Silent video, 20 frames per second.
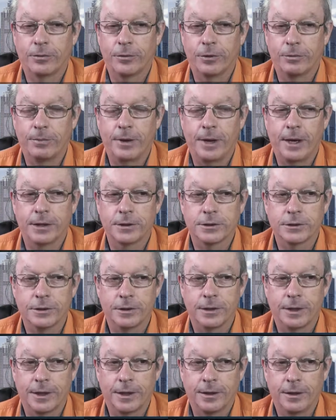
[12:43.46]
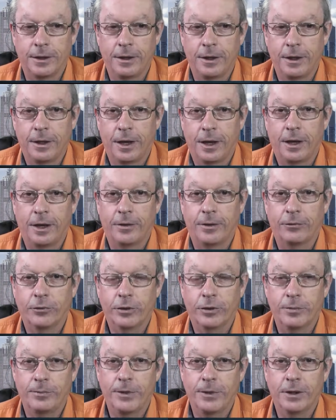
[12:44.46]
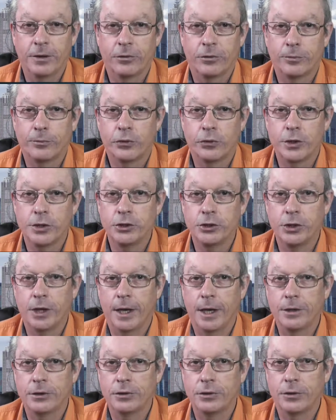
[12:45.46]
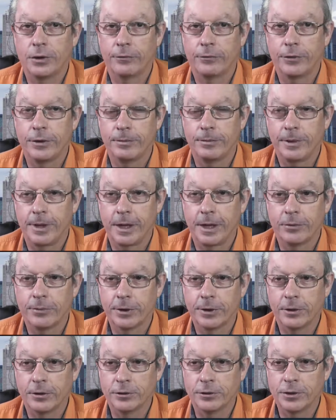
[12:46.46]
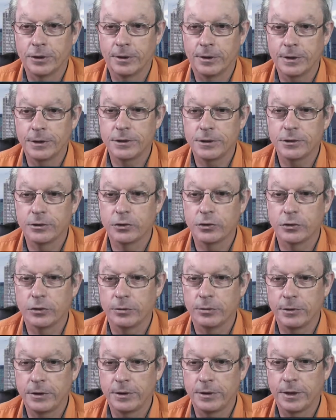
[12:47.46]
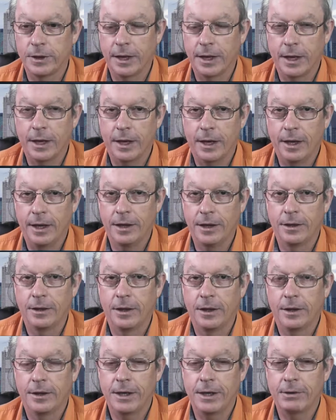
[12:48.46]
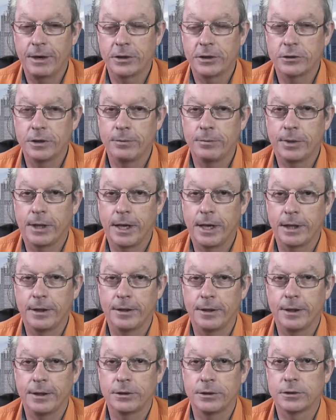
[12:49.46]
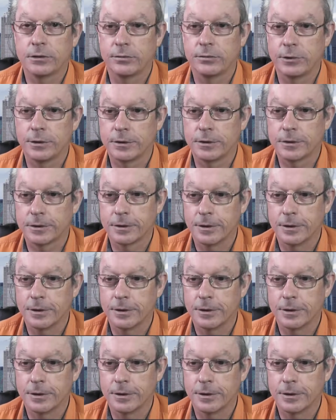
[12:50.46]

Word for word: the past and that, I've got a bigger appreciation of them now, because you listen to them and you think, hey, they're actually playing the instruments.